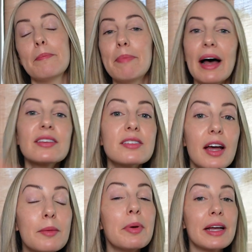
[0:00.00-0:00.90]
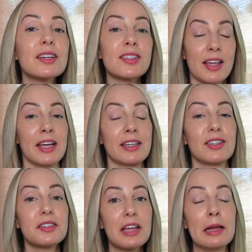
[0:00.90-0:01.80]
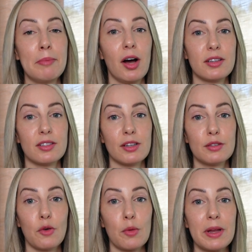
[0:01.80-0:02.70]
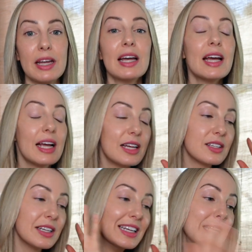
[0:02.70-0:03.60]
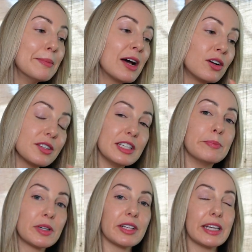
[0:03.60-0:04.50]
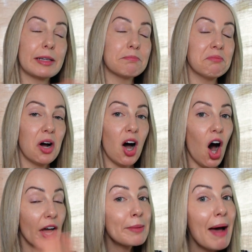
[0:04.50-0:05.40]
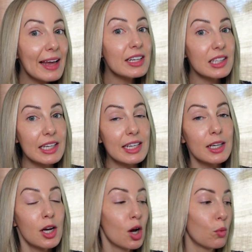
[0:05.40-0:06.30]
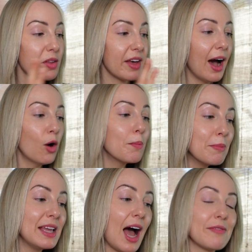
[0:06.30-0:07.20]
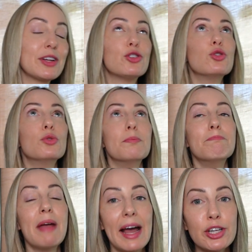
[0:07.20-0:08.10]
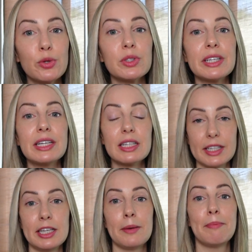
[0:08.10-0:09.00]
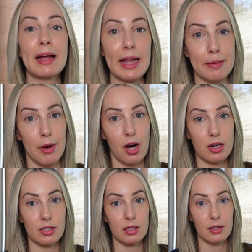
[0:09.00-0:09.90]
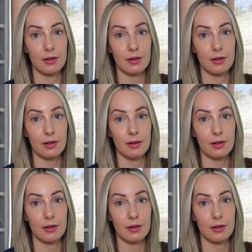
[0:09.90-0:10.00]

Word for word: best and biggest things SaneBox does for me is an email deep clean automatically without me having to manually clean up my inbox.